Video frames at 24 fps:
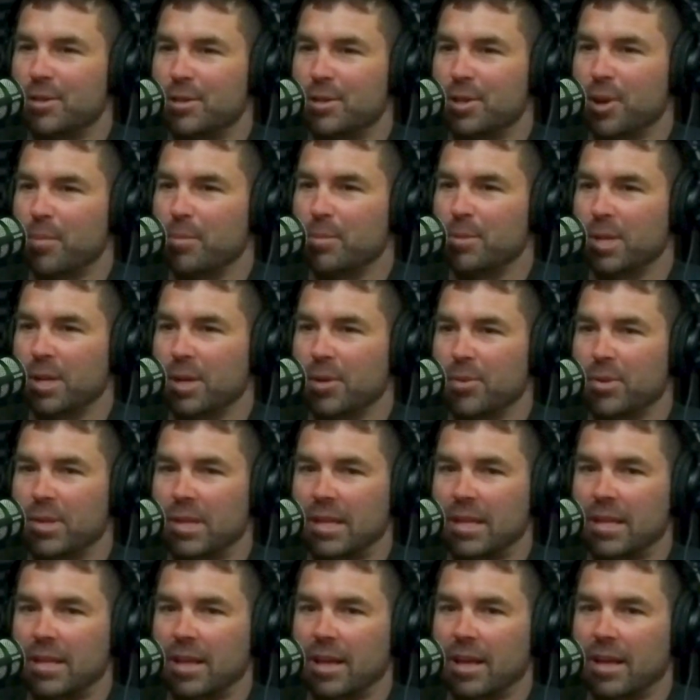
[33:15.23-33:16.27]
dump site
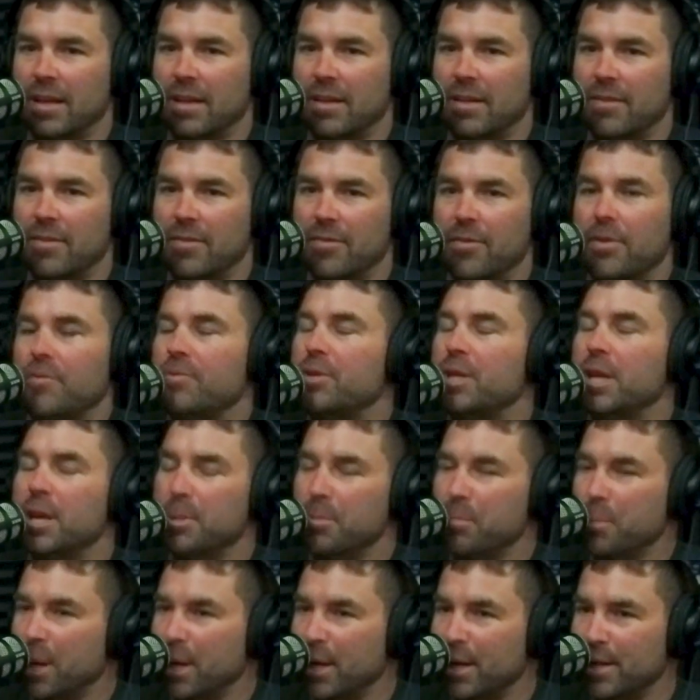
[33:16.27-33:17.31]
within like
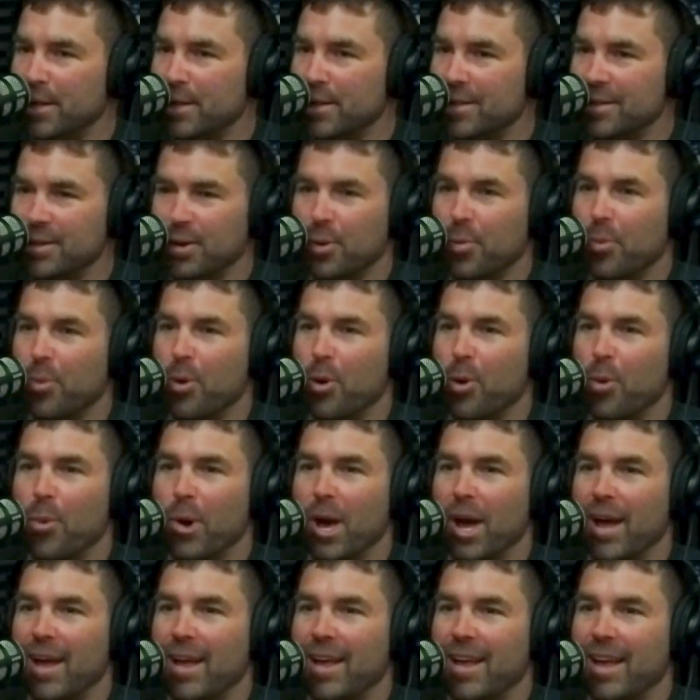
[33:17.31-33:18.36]
15 minutes
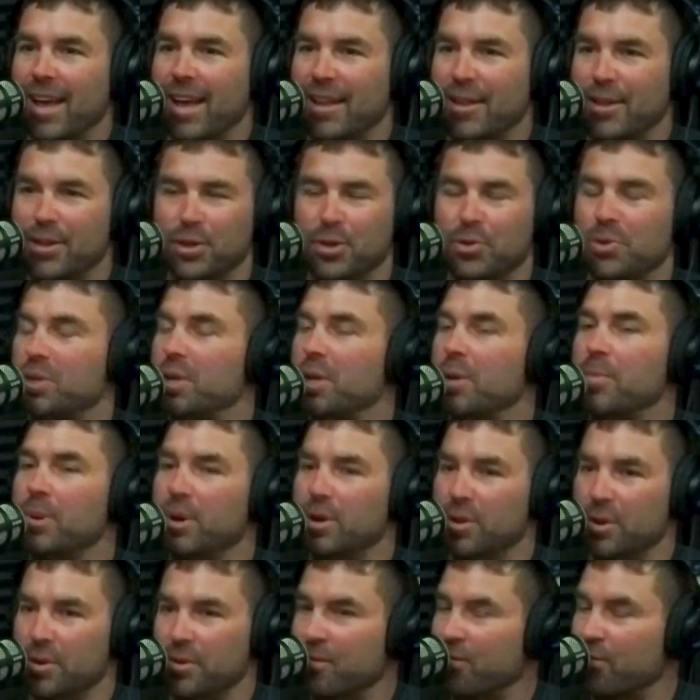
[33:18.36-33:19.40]
away, and they're
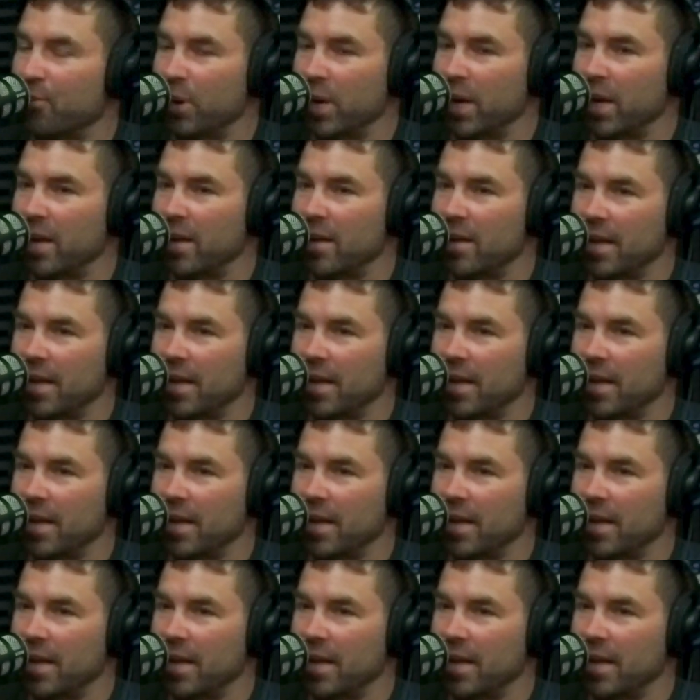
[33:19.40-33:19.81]
typically free.